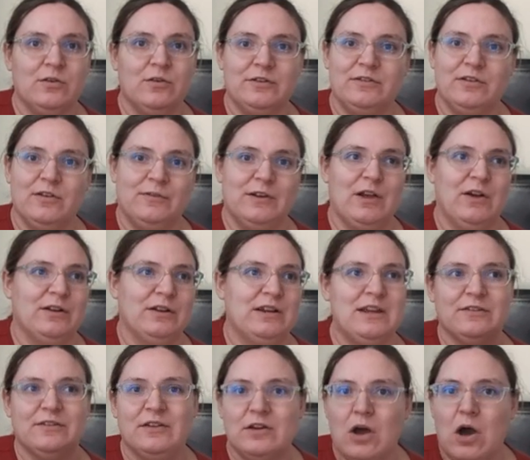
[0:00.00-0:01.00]
Sylveon, he
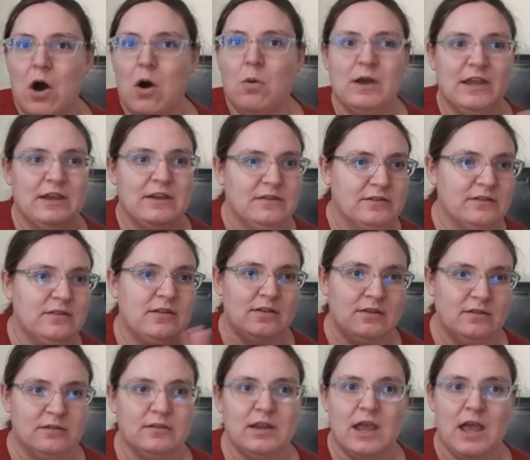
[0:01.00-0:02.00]
isn't always
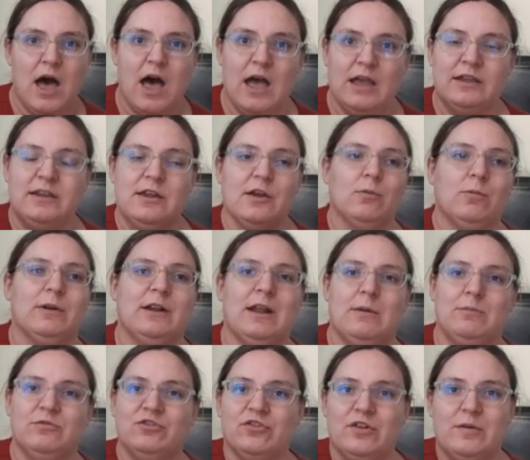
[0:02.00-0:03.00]
uh, here when
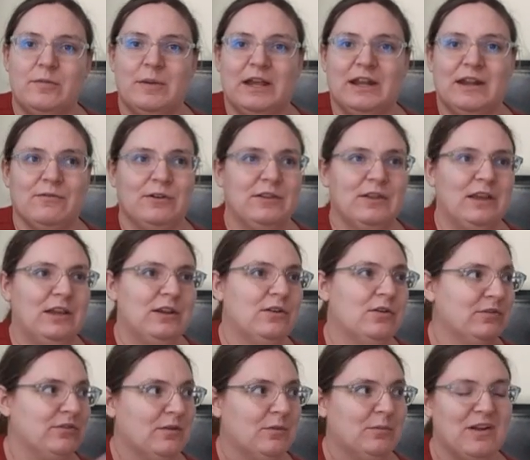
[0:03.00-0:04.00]
I'm streaming and everything. You
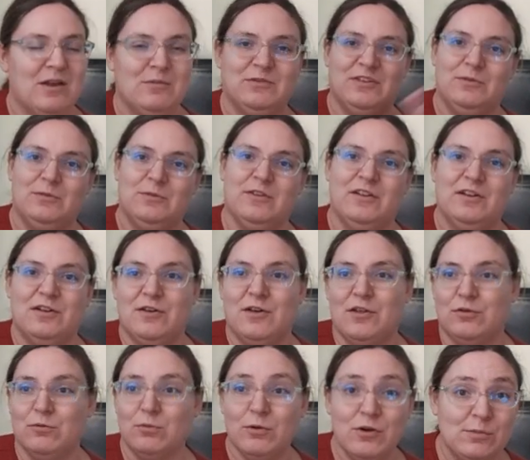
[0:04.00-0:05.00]
know, sometimes he's in
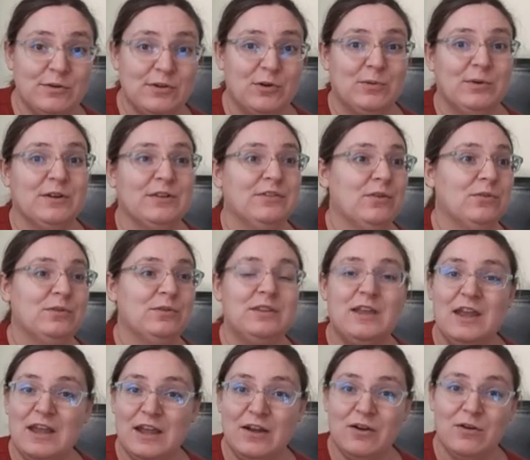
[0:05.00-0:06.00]
another room doing his own
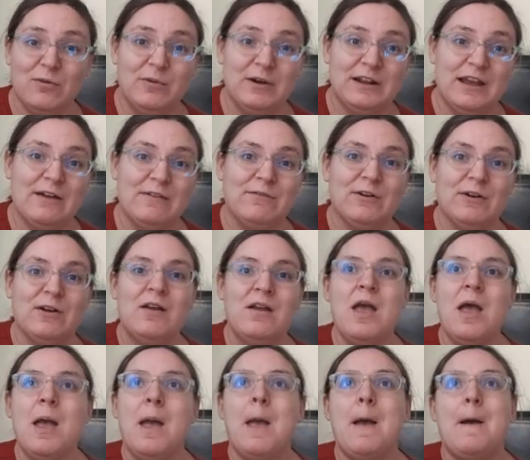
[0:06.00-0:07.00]
thing or whatever.
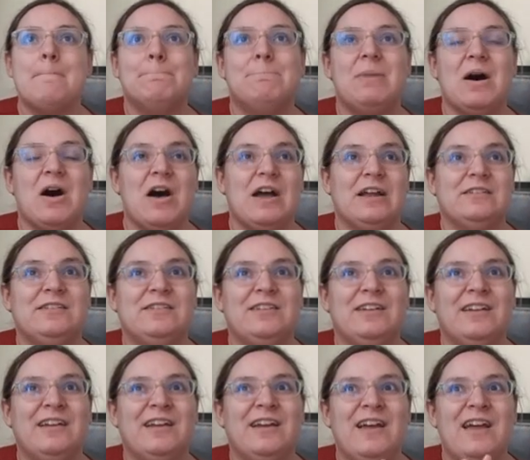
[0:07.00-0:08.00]
But
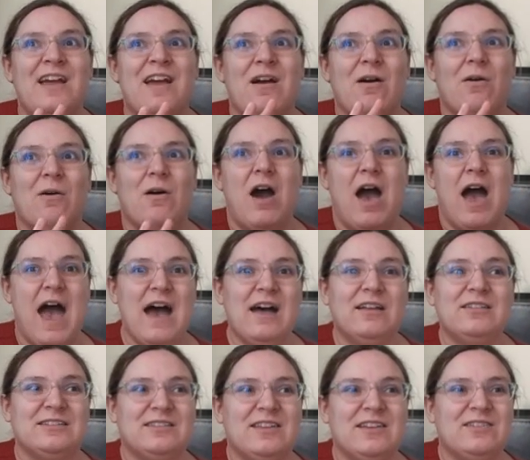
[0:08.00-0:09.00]

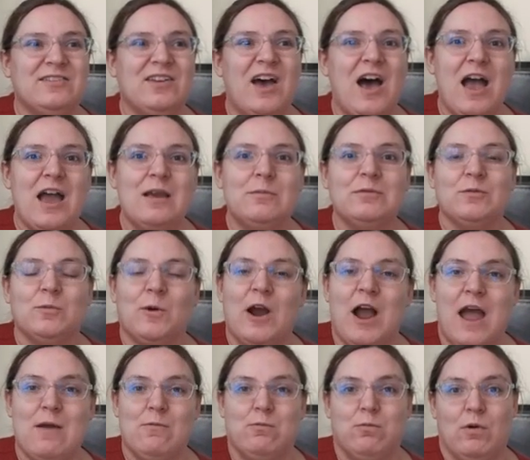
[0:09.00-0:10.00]
at the times where
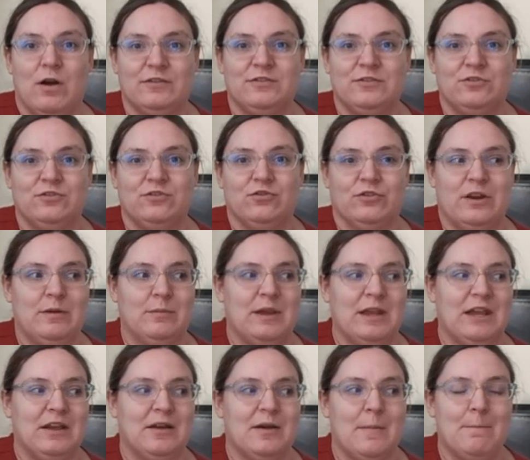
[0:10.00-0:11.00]
I was
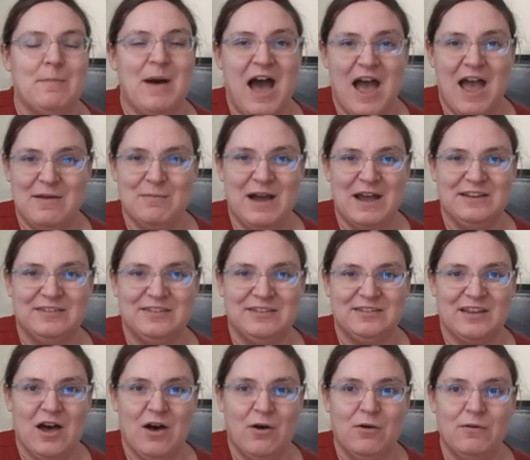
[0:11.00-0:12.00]
streaming by
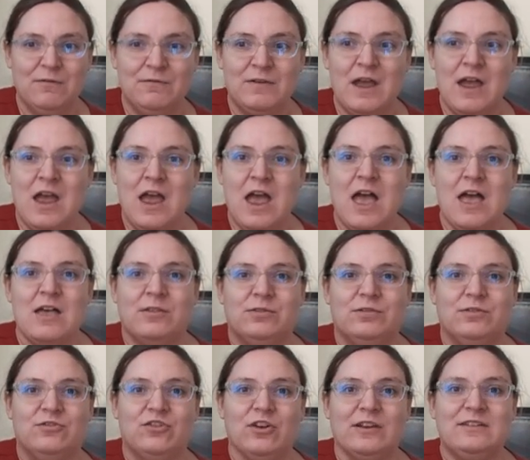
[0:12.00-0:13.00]
myself,
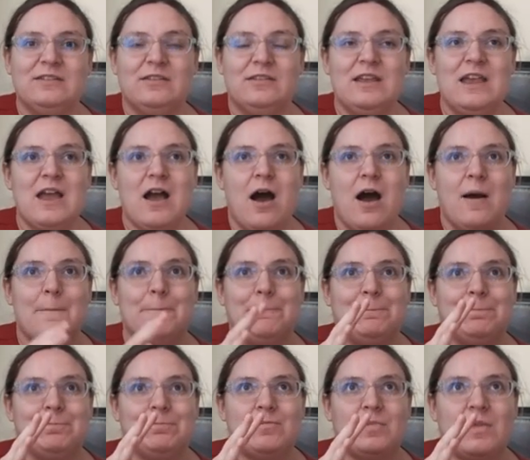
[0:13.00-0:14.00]
just the
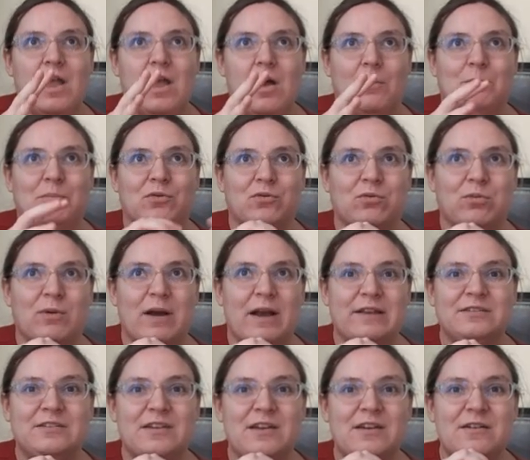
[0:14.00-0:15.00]

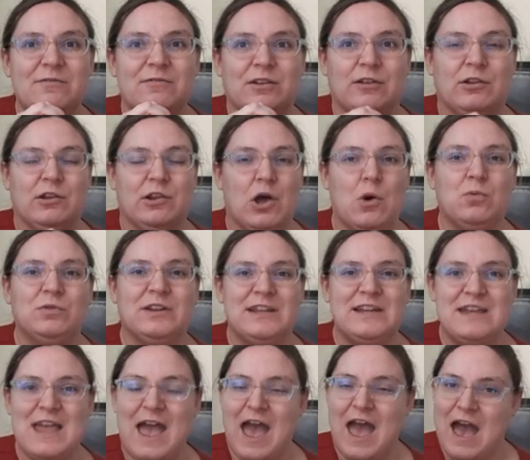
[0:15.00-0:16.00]
oppressive,
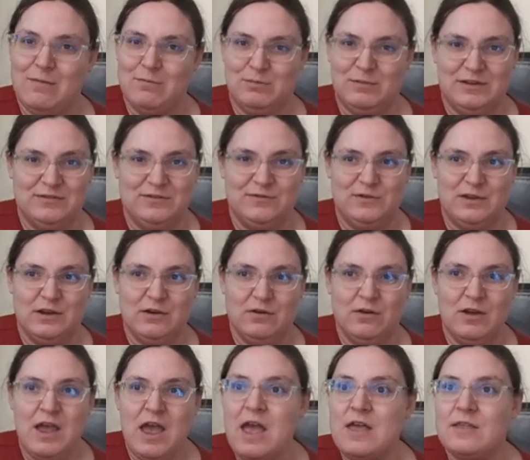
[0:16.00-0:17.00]
lonely atmosphere,
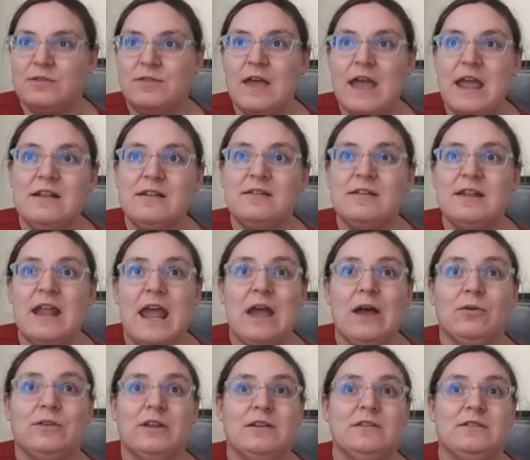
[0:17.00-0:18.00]
they
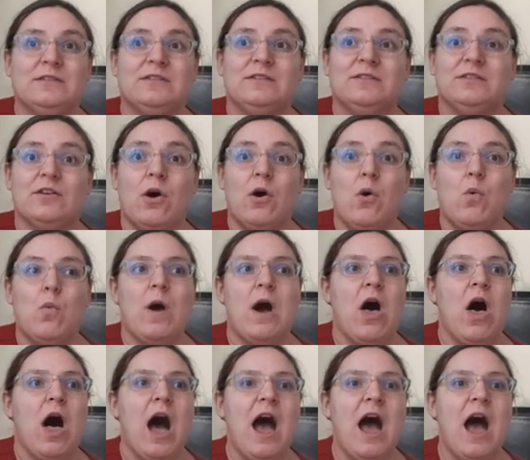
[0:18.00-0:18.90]
nailed it so well.